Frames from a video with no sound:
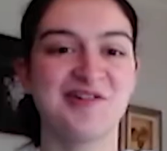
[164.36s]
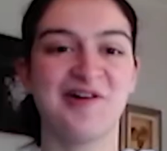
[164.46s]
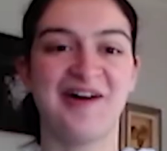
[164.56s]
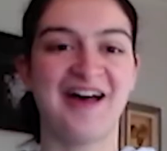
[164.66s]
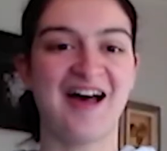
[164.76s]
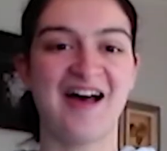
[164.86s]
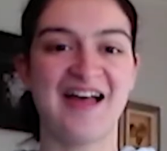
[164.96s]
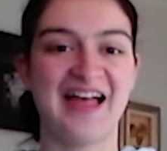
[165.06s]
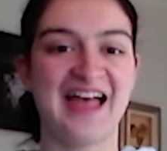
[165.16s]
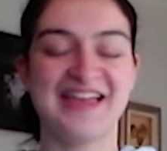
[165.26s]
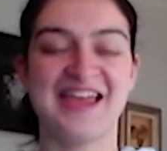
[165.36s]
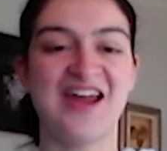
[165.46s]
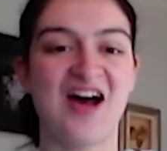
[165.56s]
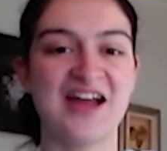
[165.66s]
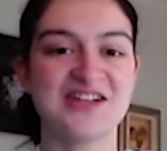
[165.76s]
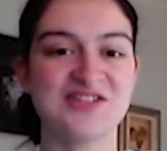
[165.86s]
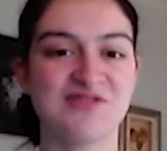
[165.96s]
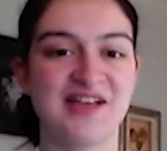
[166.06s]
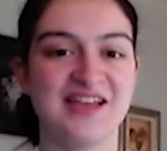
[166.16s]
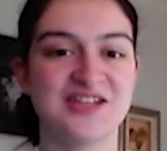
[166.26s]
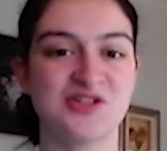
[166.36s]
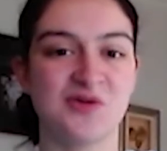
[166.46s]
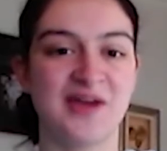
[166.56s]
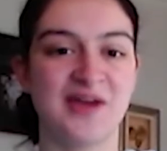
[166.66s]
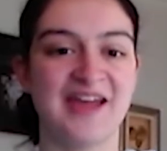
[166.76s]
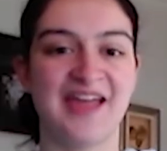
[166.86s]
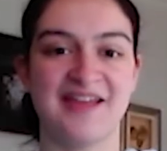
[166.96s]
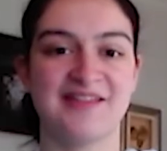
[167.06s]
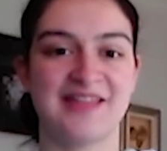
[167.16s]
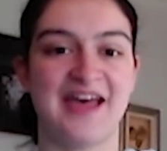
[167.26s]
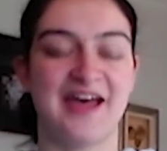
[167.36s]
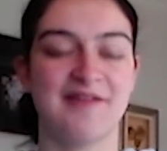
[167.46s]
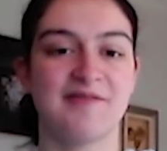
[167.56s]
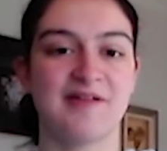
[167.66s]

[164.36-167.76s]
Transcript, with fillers: thought again i just really enjoyed that